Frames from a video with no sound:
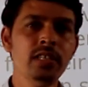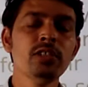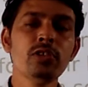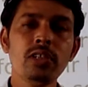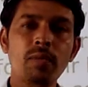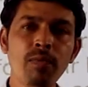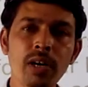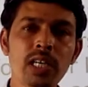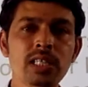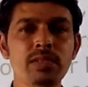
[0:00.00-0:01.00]
So the
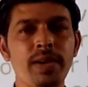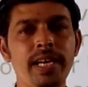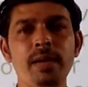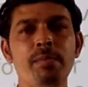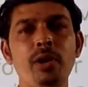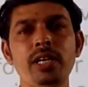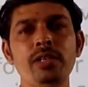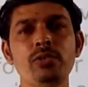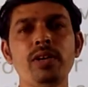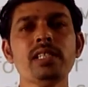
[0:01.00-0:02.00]
food is very
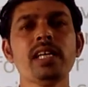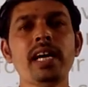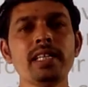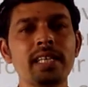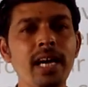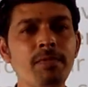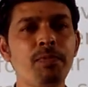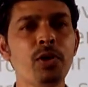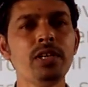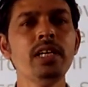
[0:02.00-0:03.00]
important to us and
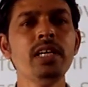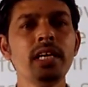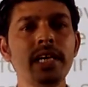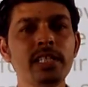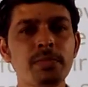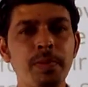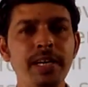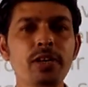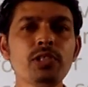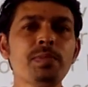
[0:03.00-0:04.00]
that food is
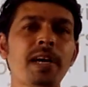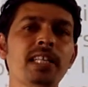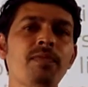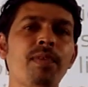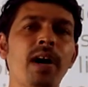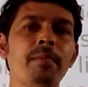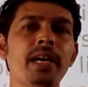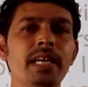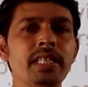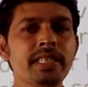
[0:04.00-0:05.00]
produced by the
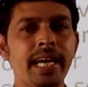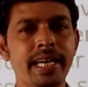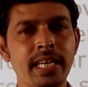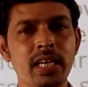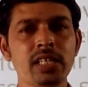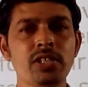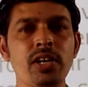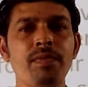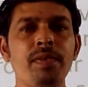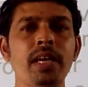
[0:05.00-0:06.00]
farmer in the
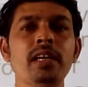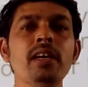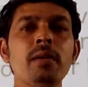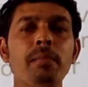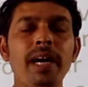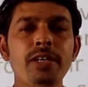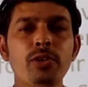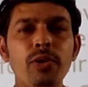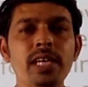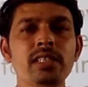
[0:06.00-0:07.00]
agriculture field
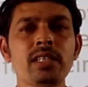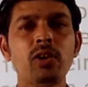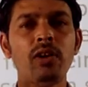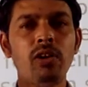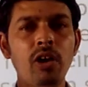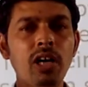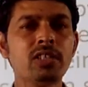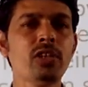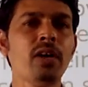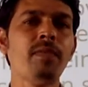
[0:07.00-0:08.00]
by doing so
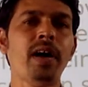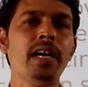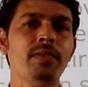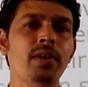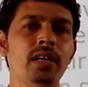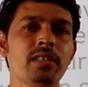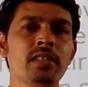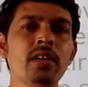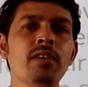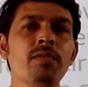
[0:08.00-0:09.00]
lots of hard
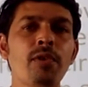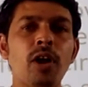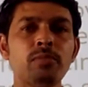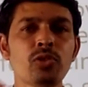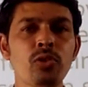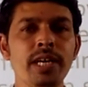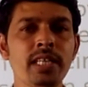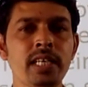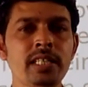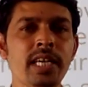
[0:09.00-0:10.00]
work from
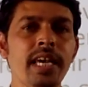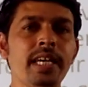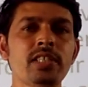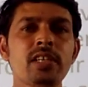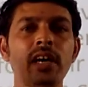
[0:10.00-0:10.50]
sowing the seeds